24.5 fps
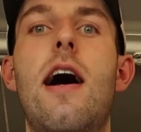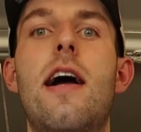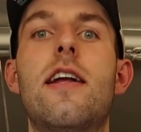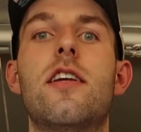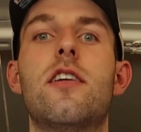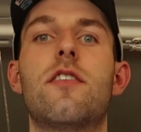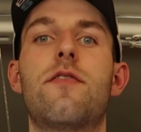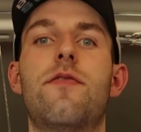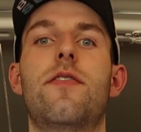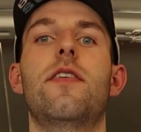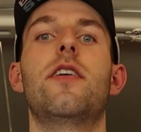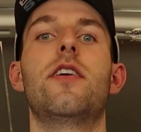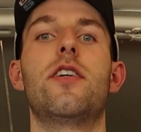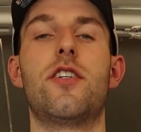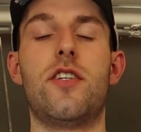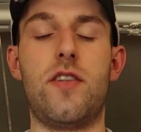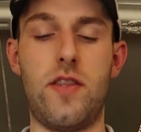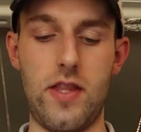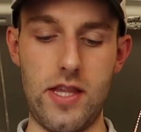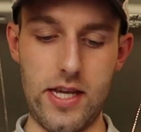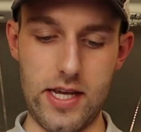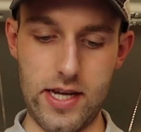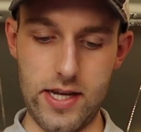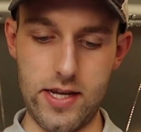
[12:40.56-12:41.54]
I just
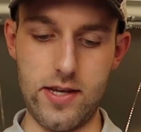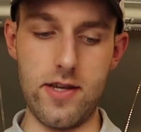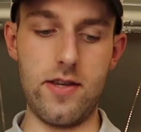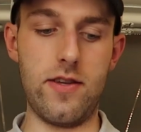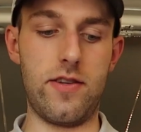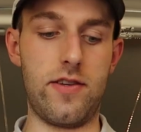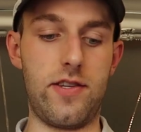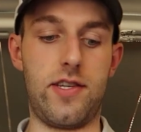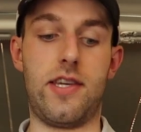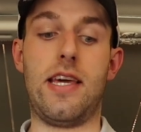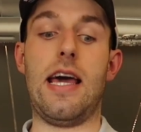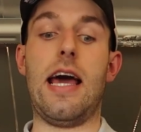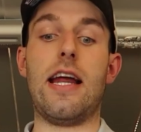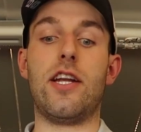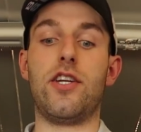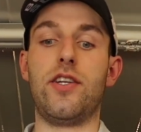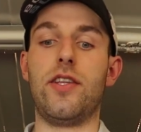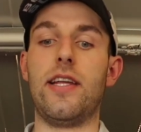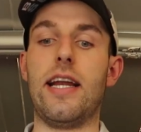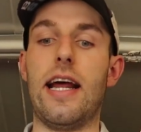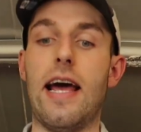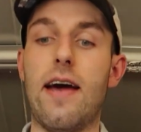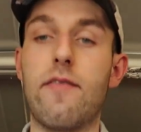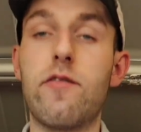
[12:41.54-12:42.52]
finished the
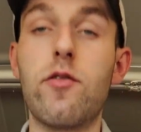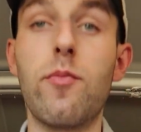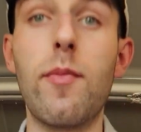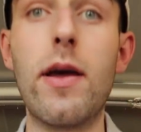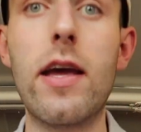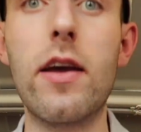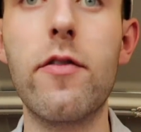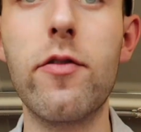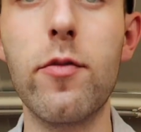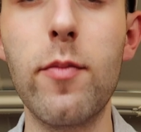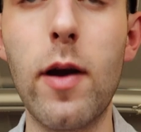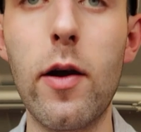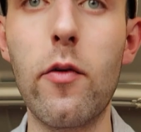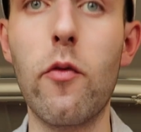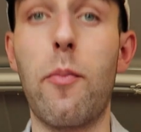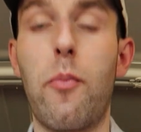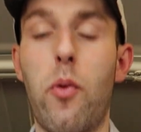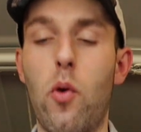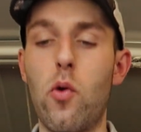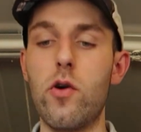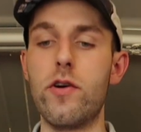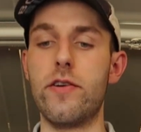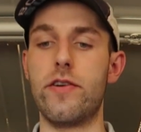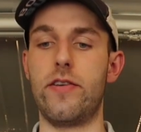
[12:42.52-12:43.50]
sketch that I have to make for my
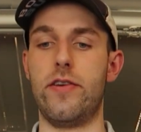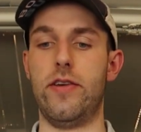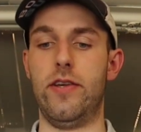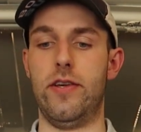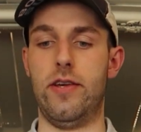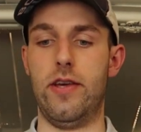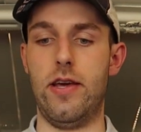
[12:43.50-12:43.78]
report,